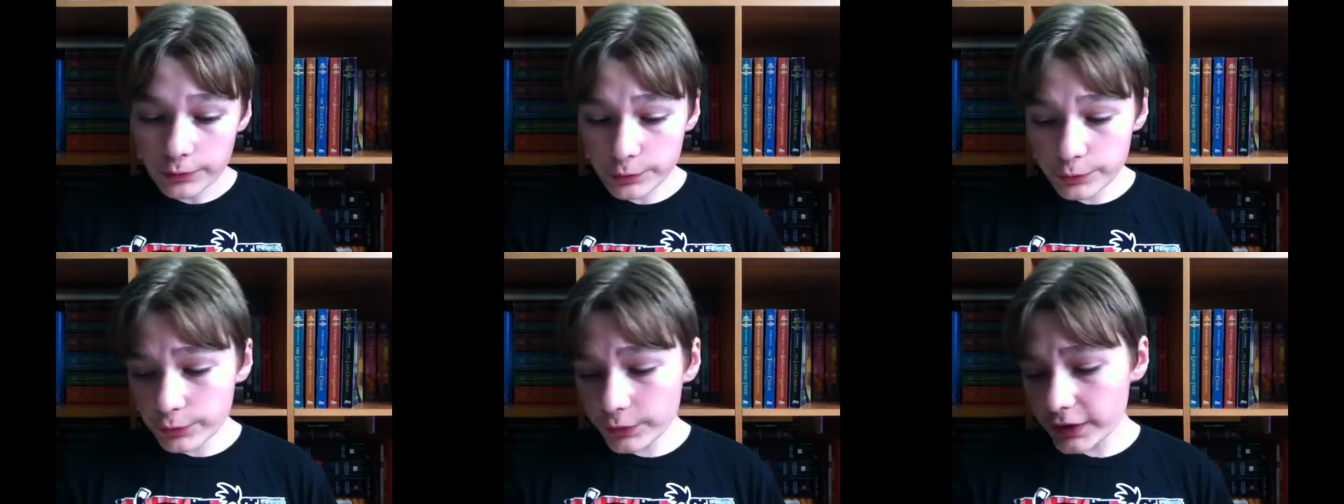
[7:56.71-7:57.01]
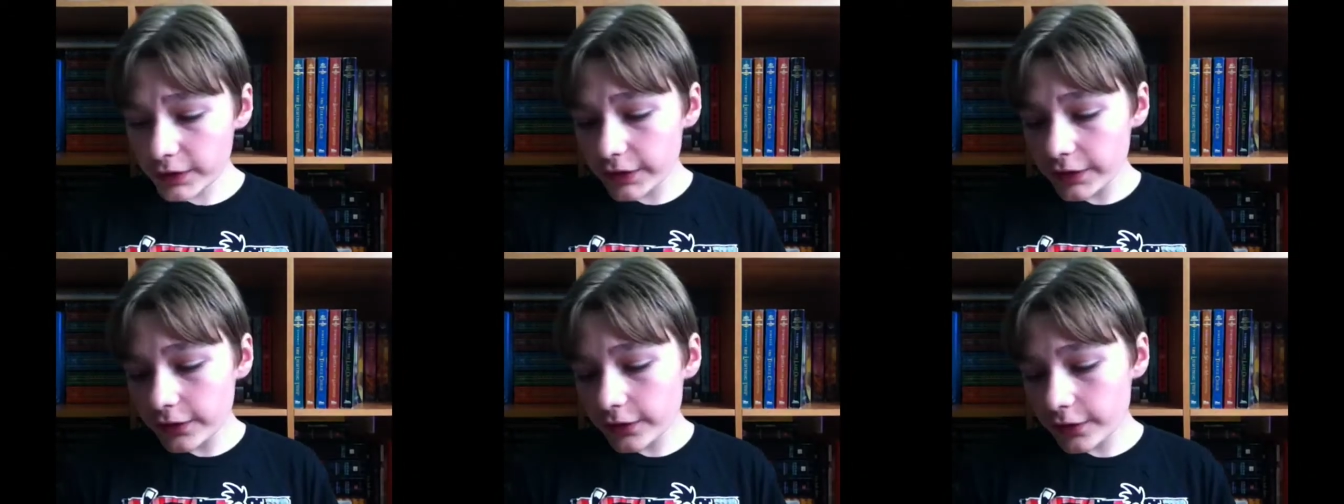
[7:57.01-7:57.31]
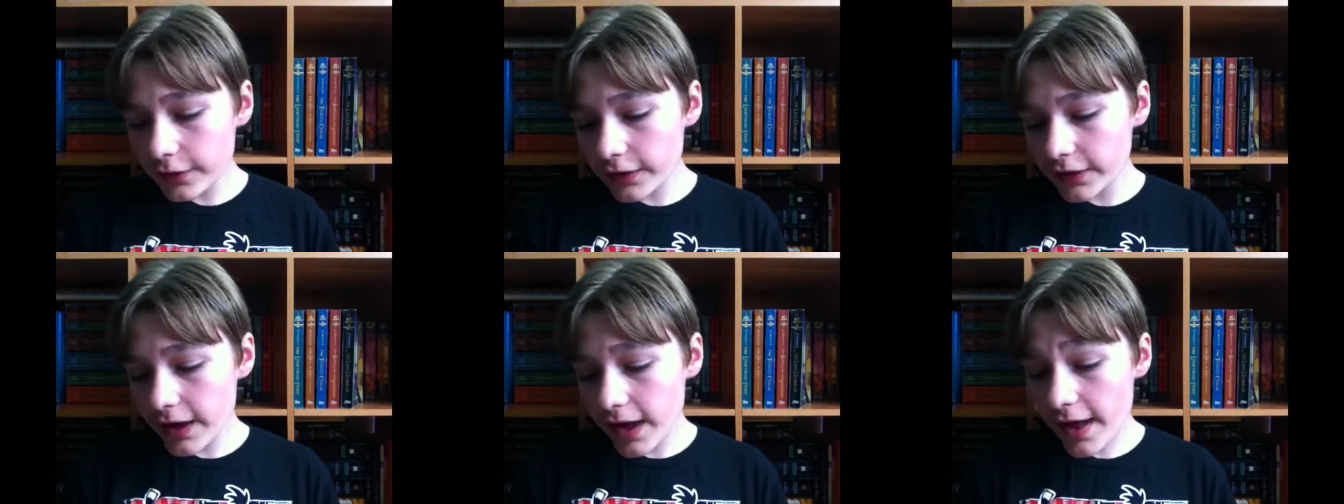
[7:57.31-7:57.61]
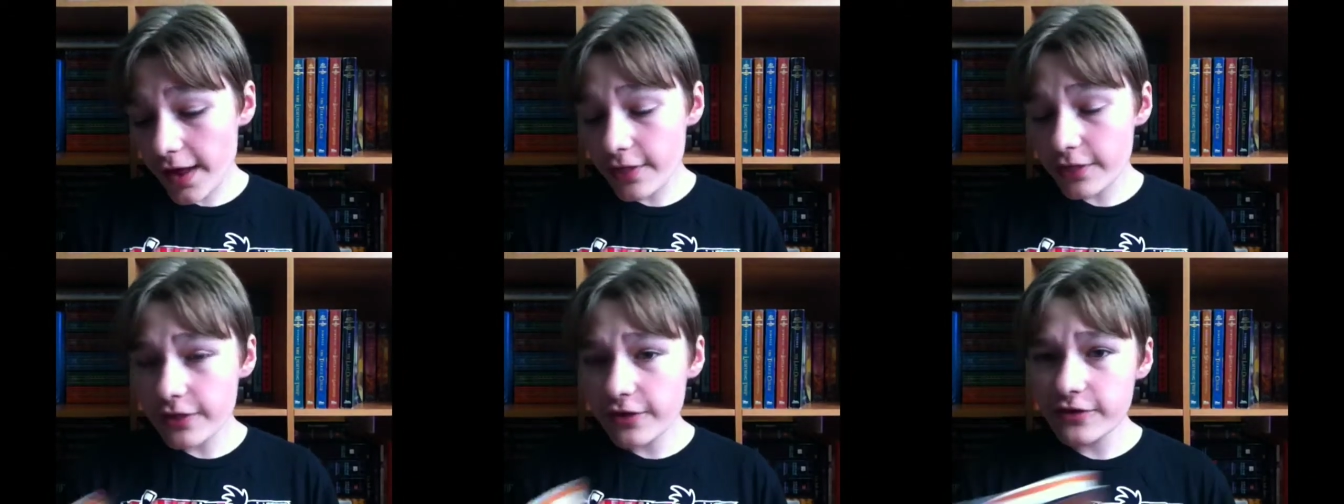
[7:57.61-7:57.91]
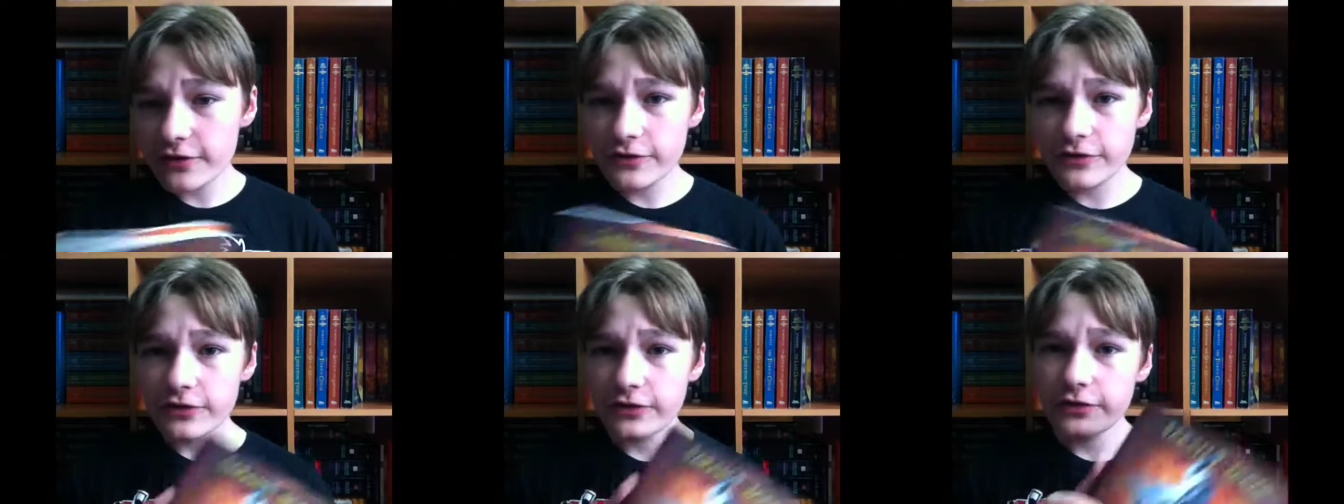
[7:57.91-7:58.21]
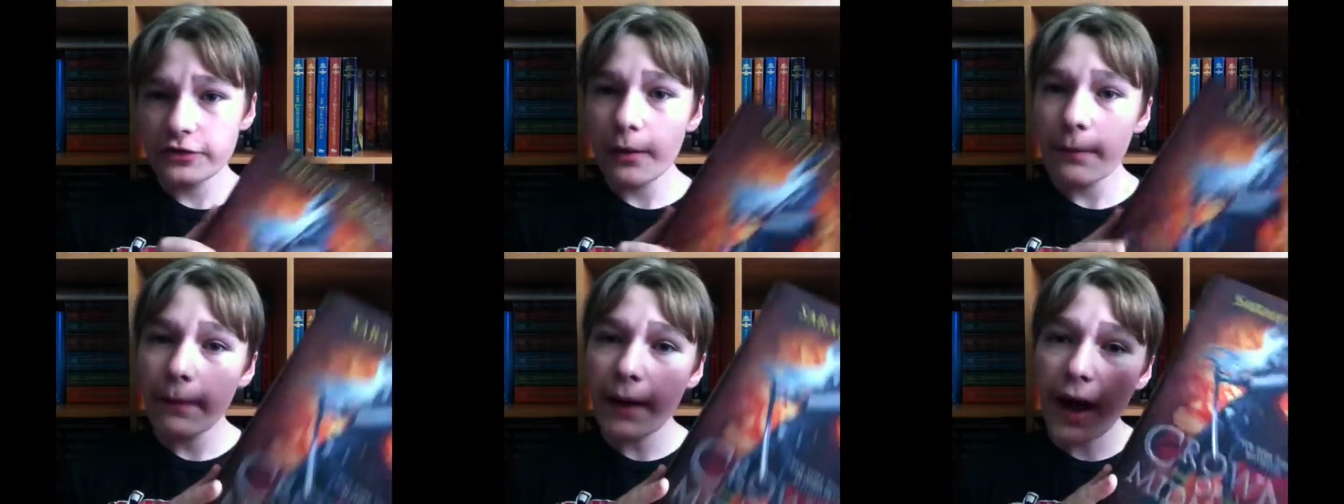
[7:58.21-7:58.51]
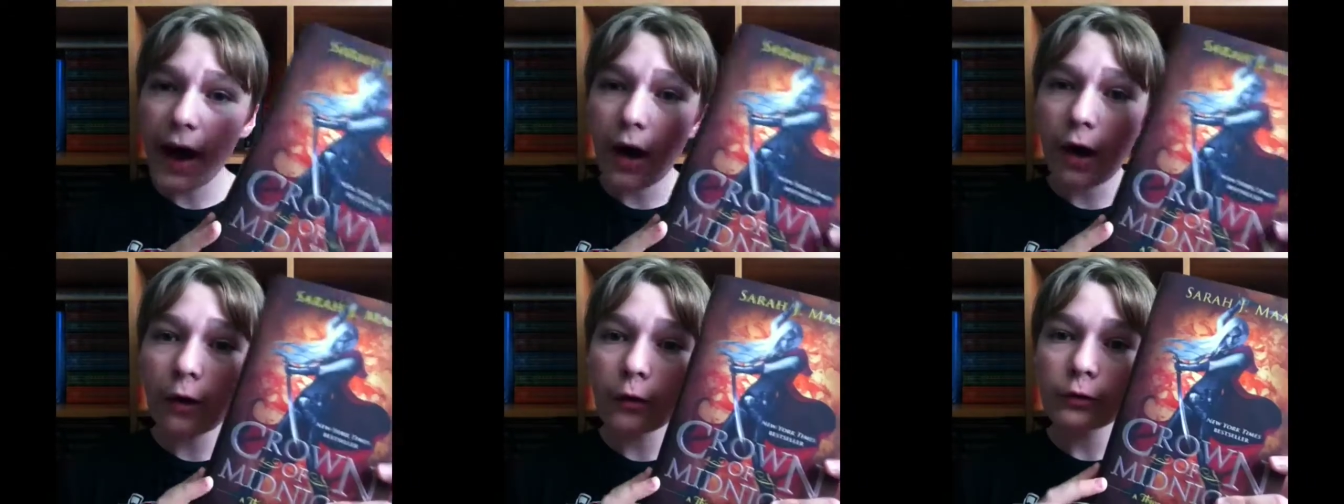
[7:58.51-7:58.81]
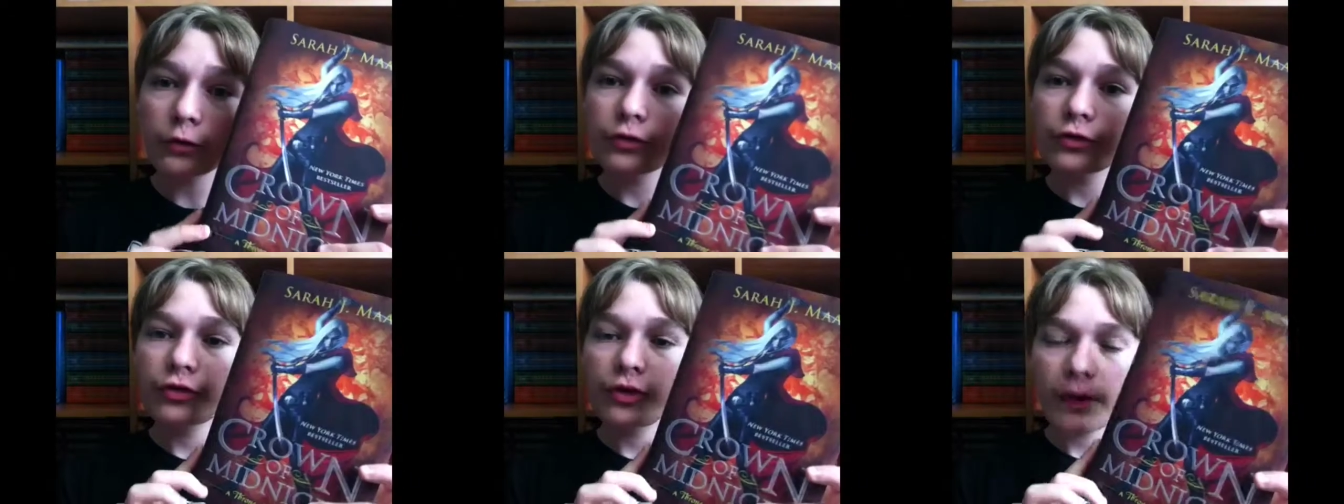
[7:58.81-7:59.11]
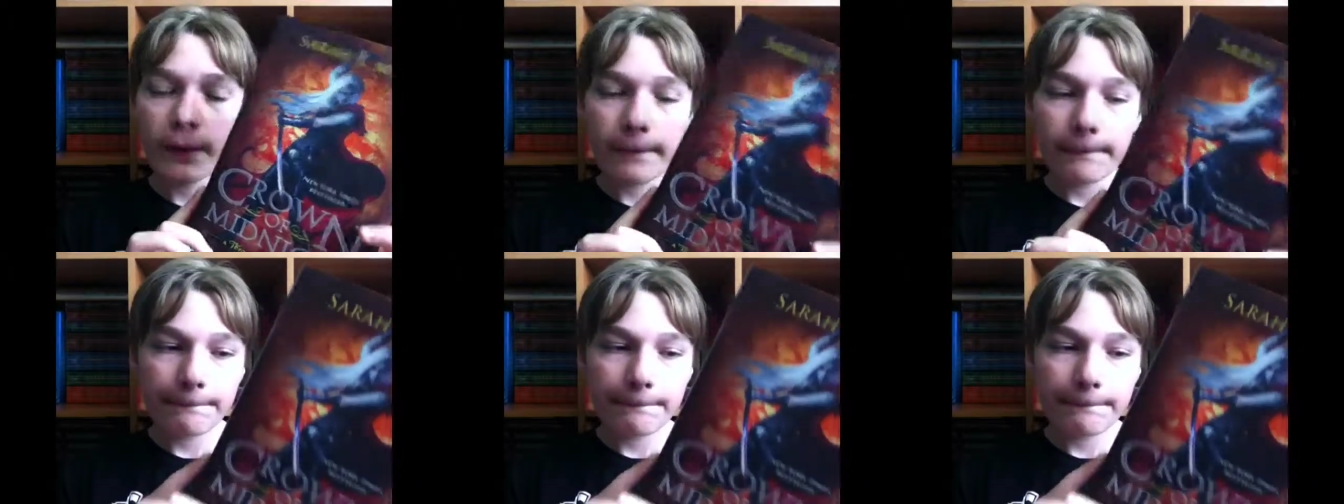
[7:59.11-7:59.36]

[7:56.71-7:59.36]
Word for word: really good. And this is about,